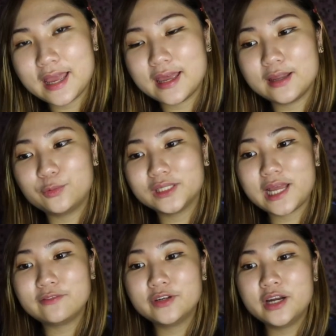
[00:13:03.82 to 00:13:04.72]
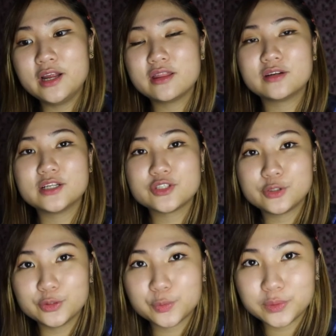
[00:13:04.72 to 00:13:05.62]
And whatever the
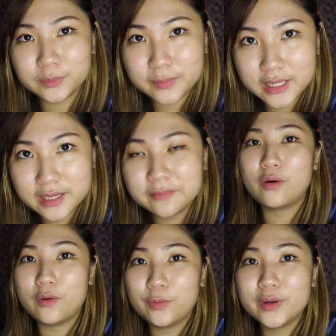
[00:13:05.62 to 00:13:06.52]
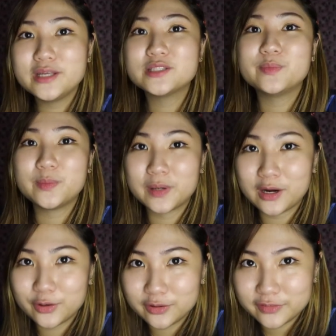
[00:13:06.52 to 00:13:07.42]
result will be, always be
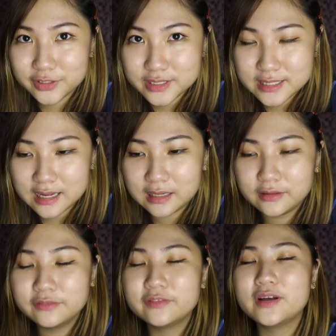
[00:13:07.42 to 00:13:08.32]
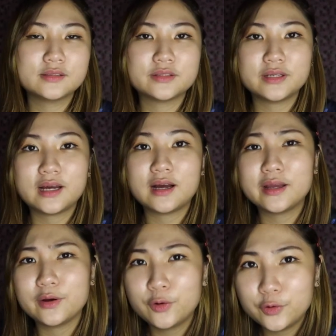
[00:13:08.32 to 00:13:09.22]
proud of yourself. So yeah,
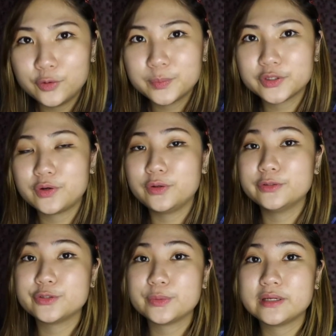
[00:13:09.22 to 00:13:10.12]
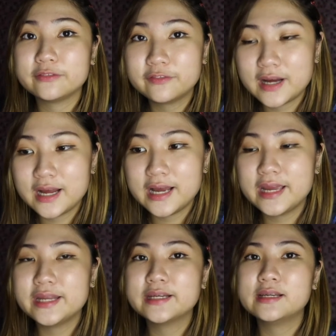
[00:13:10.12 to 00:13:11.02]
I hope you're all doing
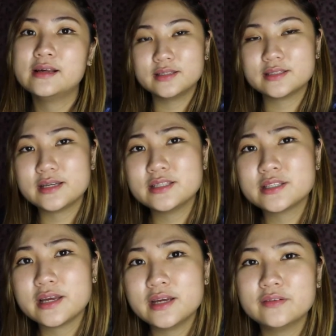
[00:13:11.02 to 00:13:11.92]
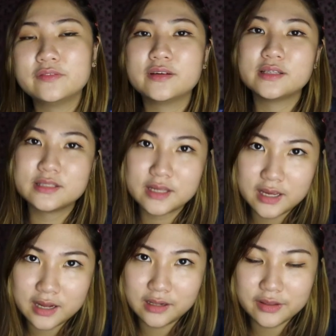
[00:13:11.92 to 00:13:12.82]
fine. Stay safe, stay
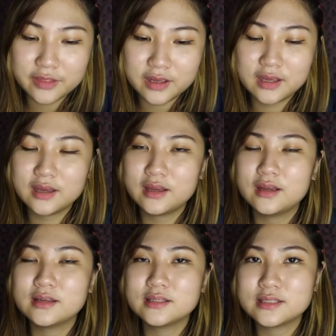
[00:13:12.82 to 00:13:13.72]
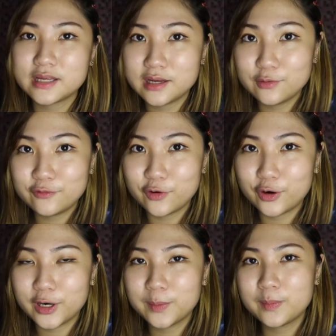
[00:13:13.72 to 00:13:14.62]
healthy, stay
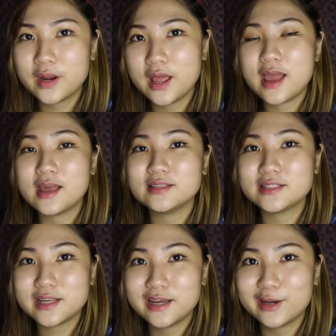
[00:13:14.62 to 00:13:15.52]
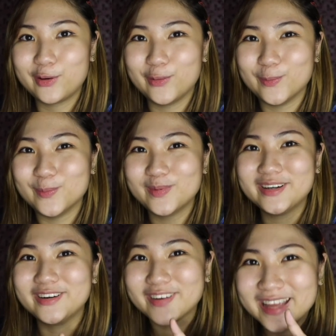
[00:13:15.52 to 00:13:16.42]
informed, and stay at home.
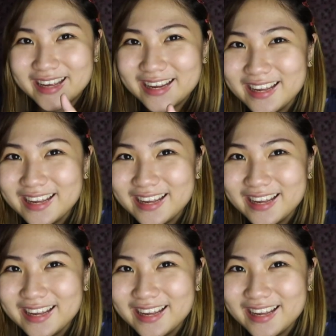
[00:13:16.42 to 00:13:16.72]
Okay?